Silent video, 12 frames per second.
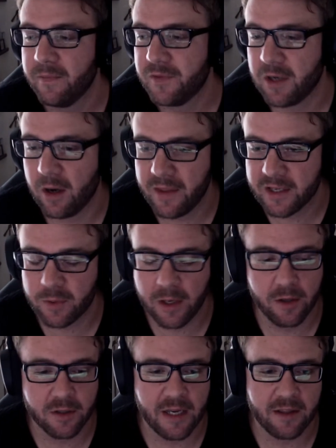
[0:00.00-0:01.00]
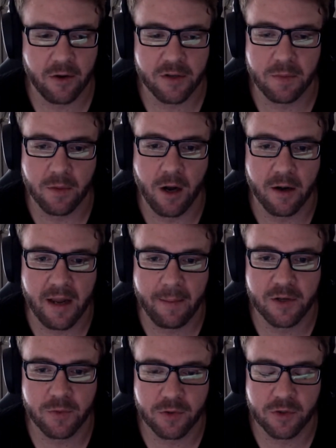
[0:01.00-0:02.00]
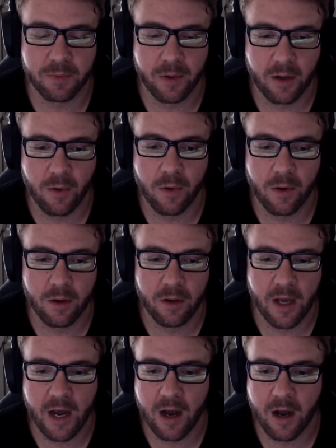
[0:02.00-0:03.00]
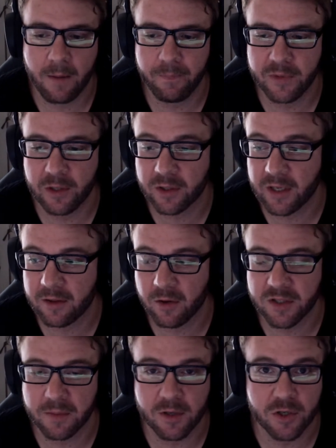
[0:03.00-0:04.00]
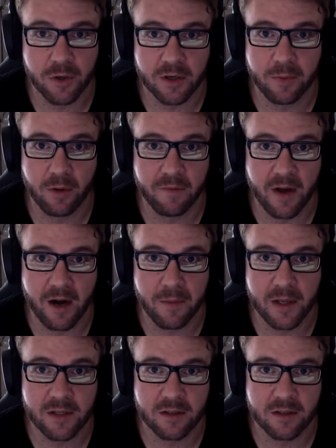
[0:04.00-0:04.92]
So in this one, it looked like there was some car damage, which was pretty cool. Um, it looked like there was some destructible environments.